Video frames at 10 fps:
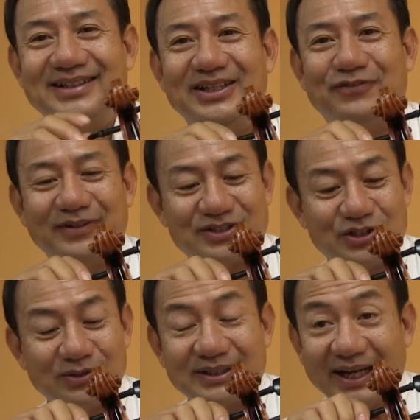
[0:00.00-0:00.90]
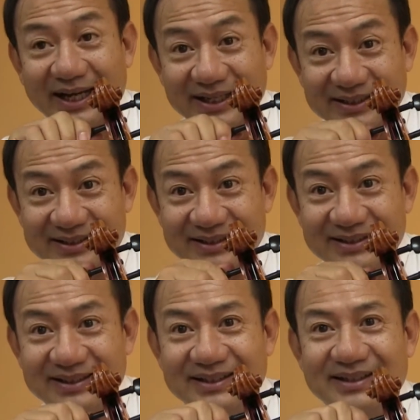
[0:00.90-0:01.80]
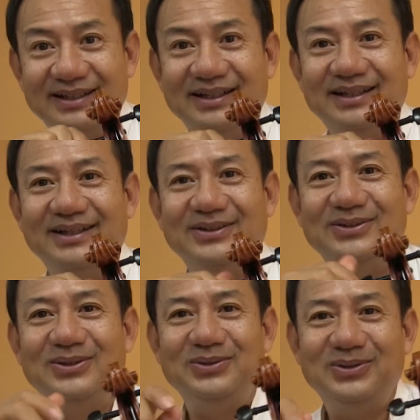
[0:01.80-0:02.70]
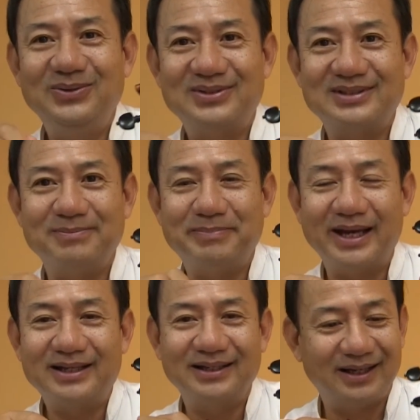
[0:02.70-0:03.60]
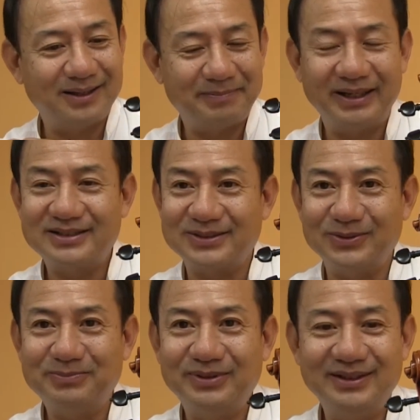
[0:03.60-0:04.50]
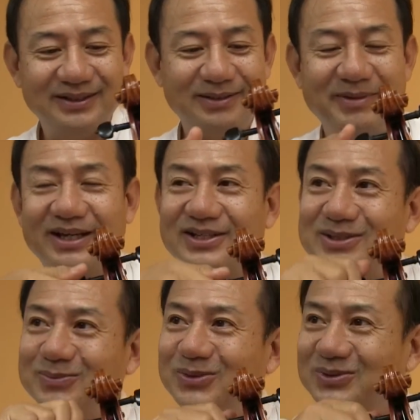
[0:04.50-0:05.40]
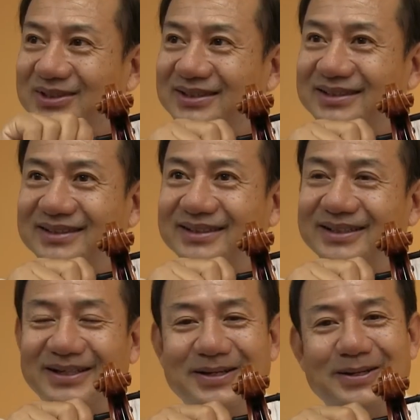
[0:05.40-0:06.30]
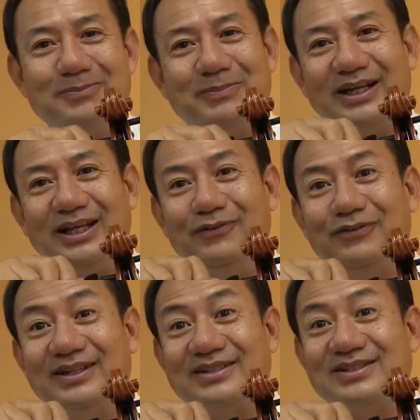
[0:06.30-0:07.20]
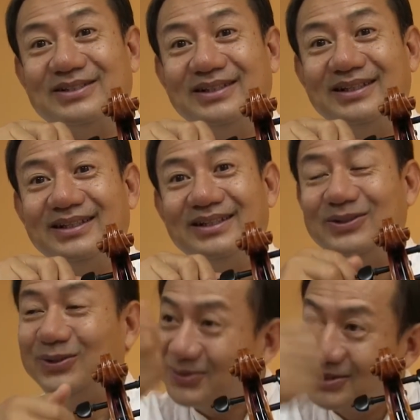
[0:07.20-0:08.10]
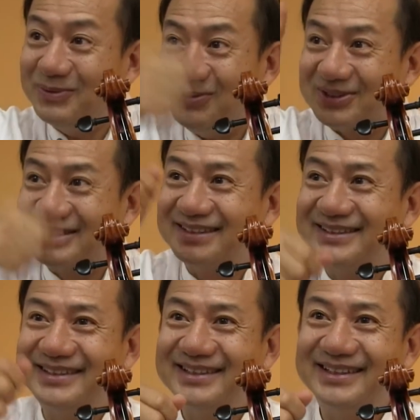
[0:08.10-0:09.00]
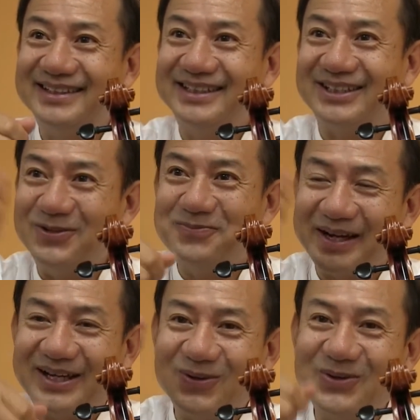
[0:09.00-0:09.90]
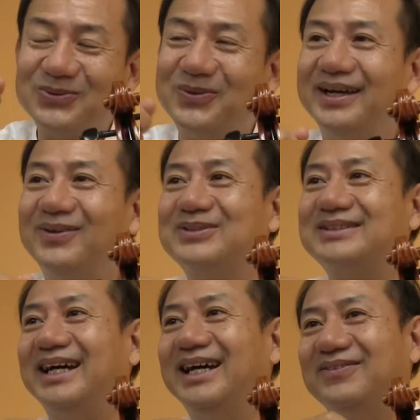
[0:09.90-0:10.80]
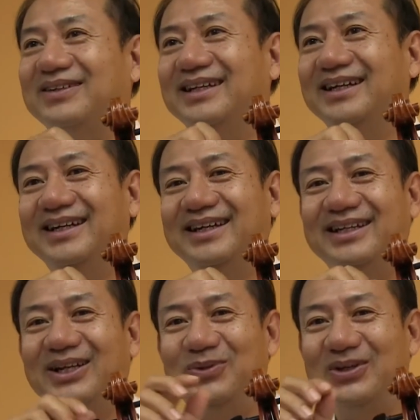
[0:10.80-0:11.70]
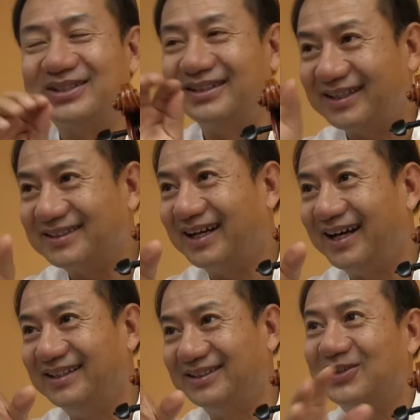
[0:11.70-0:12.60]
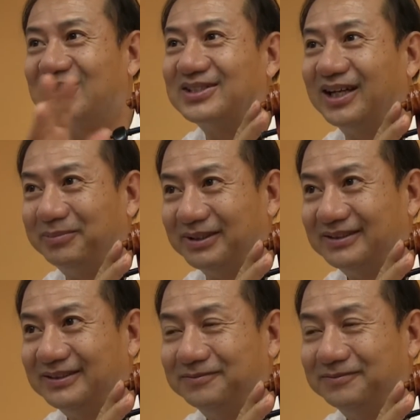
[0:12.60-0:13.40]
If it's too tight, you use the peg soap to make it smooth. But if it is too smooth, it's going back all the way, all the time. Then we use another kind to stop it.